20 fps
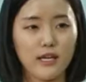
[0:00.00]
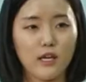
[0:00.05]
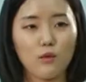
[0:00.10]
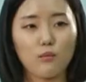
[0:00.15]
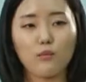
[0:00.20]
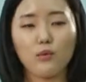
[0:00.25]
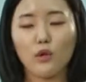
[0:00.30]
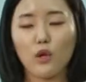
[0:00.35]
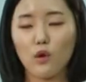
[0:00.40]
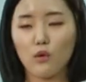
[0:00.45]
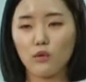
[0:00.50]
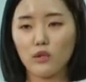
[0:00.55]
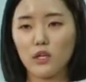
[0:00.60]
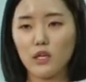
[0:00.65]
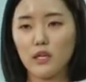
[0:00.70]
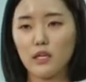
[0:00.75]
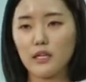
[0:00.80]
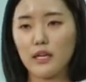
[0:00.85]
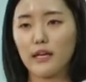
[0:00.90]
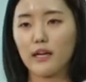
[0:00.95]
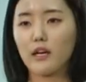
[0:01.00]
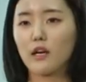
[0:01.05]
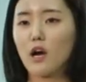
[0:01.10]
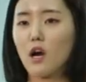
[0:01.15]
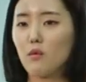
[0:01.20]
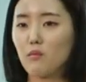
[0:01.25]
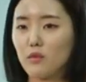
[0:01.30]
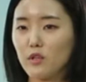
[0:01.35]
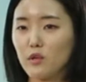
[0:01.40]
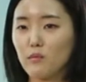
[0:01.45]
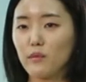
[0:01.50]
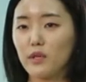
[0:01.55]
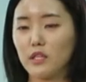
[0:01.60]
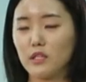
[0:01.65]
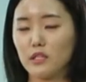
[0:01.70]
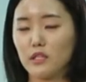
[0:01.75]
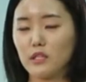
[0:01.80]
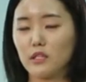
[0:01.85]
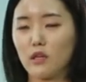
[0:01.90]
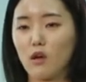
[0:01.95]
and applauded and
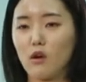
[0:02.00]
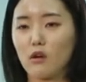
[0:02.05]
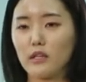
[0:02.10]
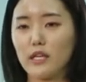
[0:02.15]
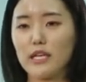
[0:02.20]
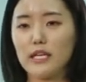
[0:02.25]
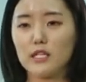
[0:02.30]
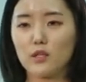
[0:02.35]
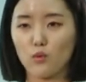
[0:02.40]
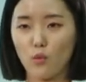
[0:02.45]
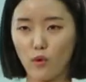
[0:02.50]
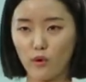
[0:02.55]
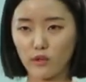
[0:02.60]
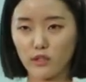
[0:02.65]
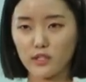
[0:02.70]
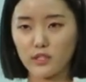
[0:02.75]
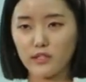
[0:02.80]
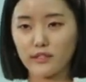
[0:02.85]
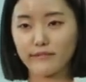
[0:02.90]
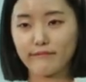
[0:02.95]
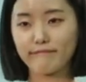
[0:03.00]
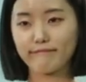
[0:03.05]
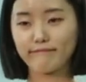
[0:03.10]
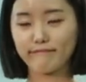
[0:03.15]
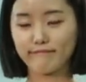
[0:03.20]
complimented on his works.